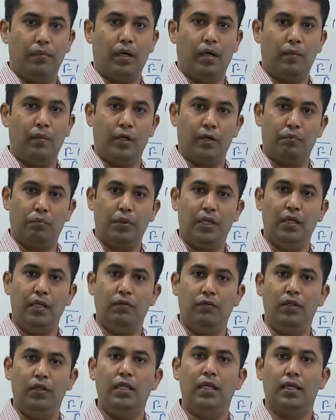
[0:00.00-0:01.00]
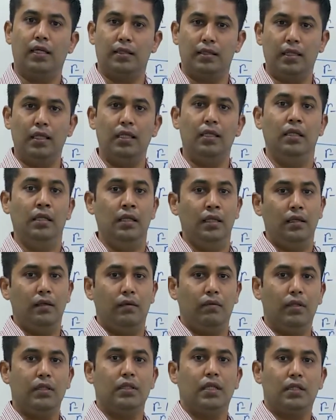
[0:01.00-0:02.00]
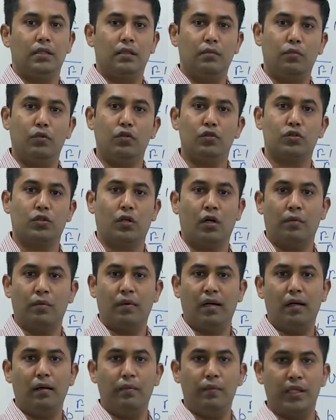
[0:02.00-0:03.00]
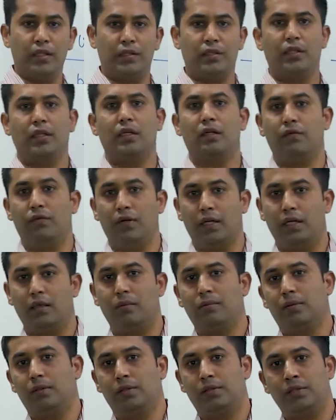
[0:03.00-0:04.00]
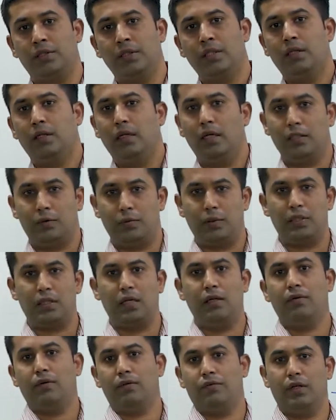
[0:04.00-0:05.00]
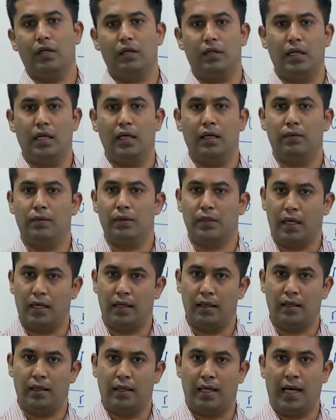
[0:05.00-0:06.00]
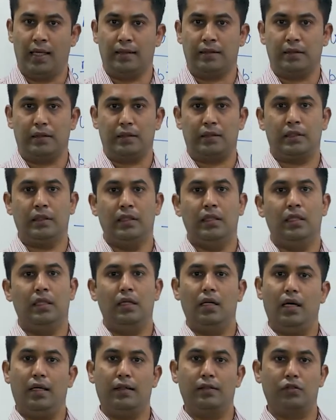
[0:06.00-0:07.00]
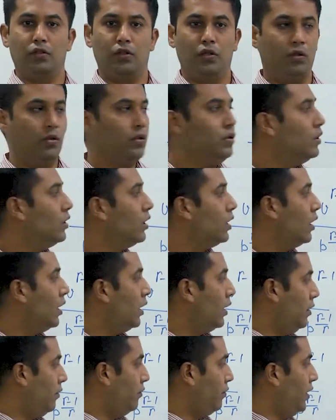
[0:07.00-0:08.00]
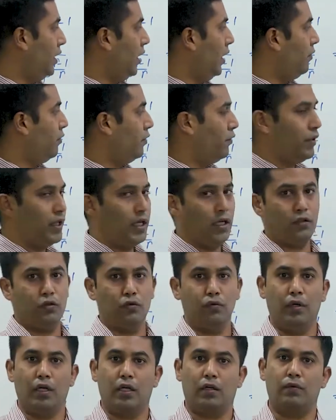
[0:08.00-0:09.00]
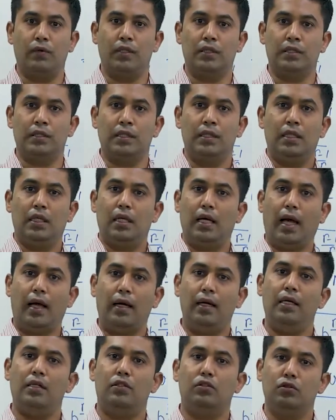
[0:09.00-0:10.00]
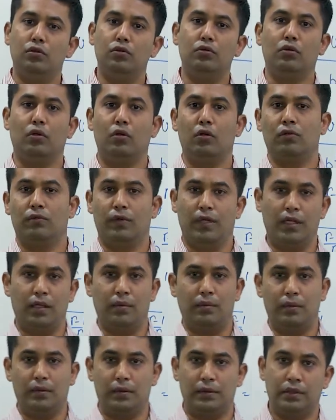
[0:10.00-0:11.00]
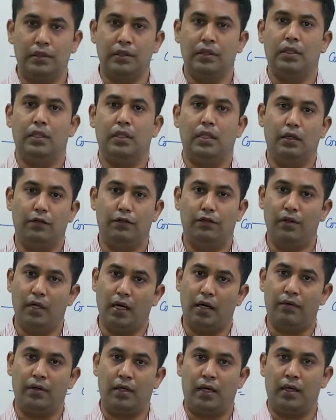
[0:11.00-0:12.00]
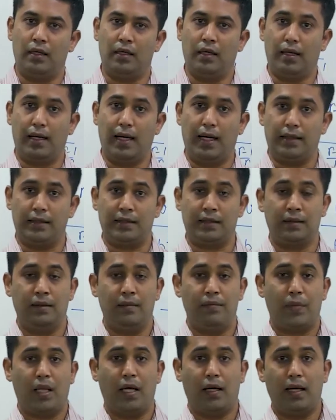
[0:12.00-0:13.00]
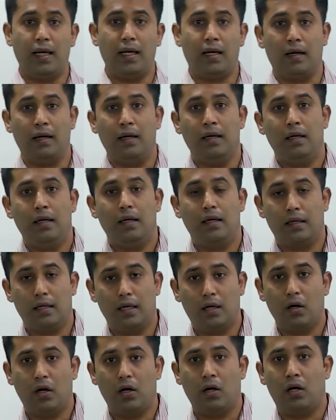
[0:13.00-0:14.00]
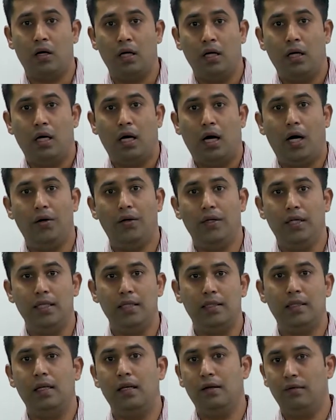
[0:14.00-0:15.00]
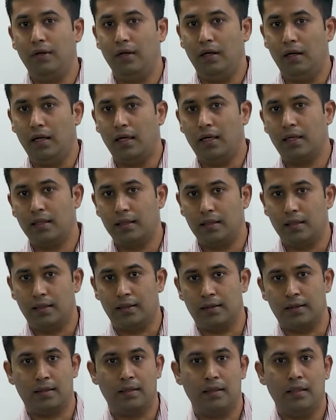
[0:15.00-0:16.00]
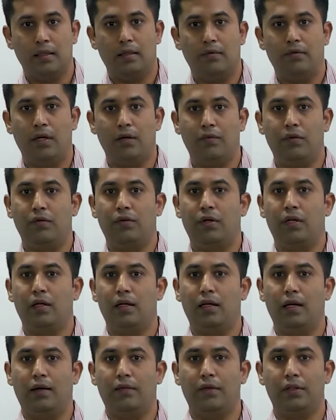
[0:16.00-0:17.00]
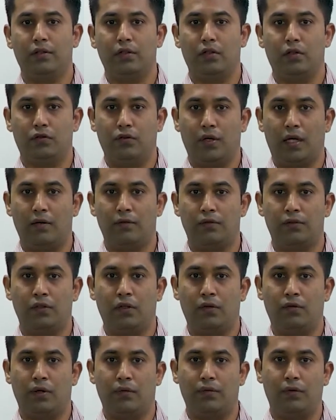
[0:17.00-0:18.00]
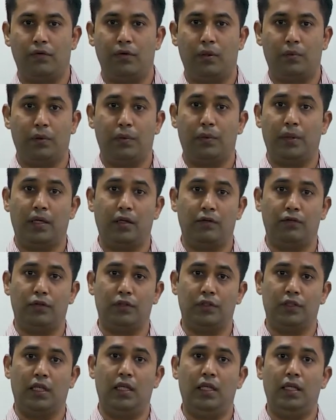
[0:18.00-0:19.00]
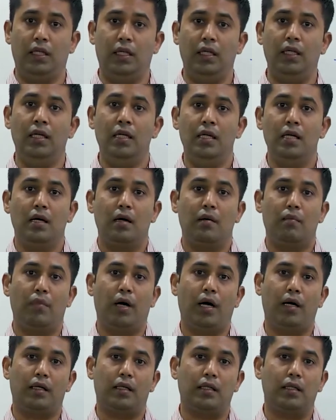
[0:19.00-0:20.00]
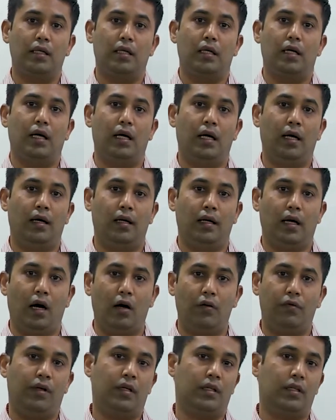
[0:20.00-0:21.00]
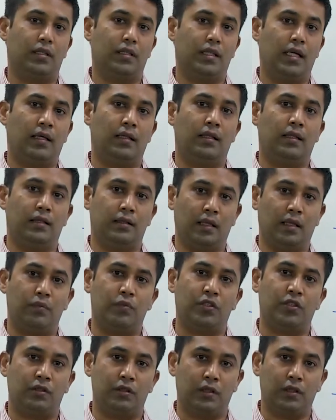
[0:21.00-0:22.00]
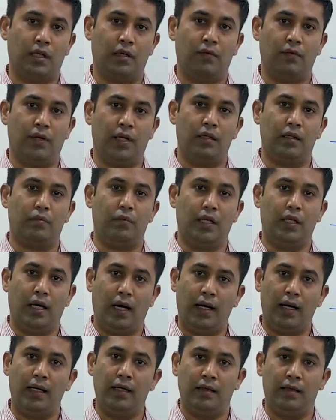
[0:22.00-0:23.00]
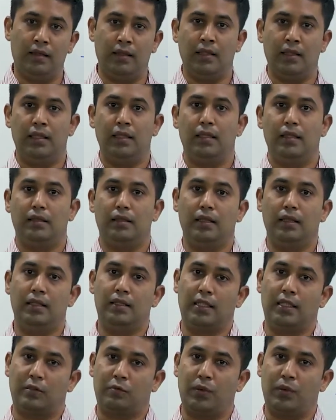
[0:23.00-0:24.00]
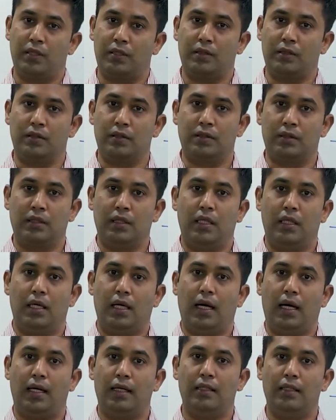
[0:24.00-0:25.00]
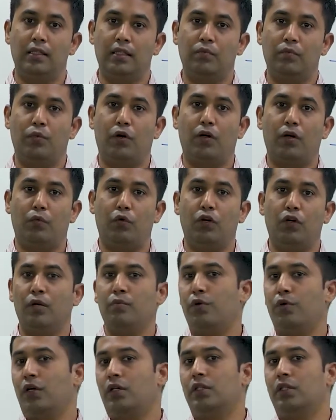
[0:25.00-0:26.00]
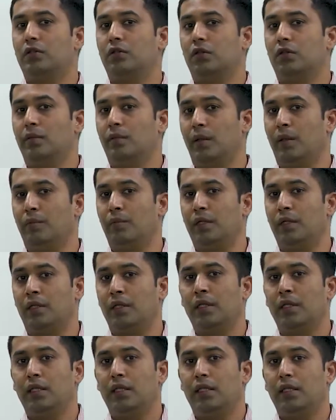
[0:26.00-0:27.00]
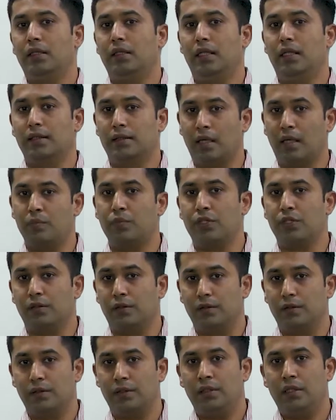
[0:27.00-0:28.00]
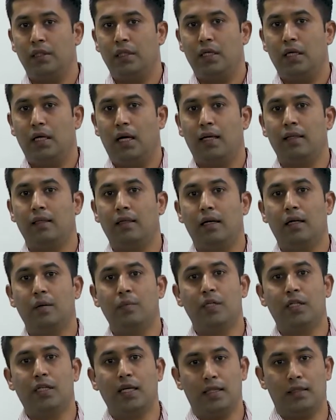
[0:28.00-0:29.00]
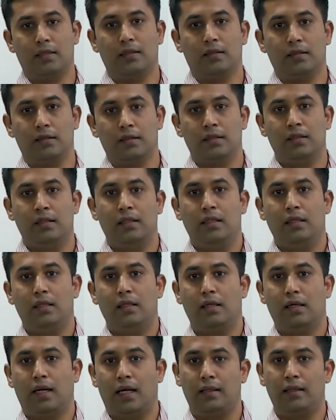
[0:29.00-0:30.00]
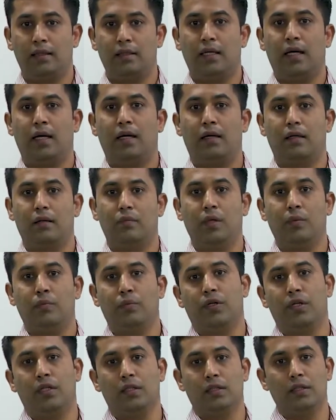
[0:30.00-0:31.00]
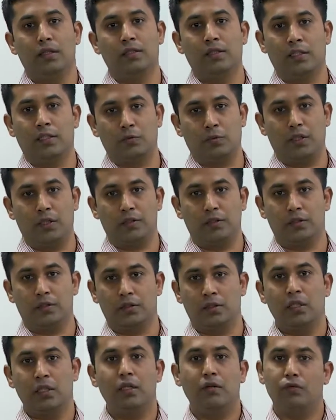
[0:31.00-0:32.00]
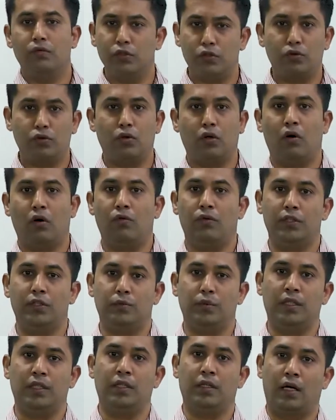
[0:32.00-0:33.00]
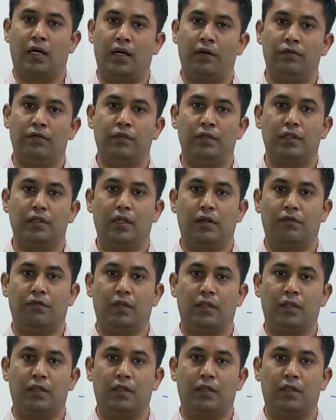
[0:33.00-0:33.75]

among p, v and t which are the most commonly measured variables especially when we are dealing with ideal gases. And so uh, we have a way to work with any two known variables if we have an ideal gas. Again, recall how easily we learned this when we were in 11th or 12th or when we were preparing for JEE, but uh, now we understand the assumptions that went behind these expressions and it's import more important to remember the assumptions and the limitations rather than remembering these expressions which could always be derived if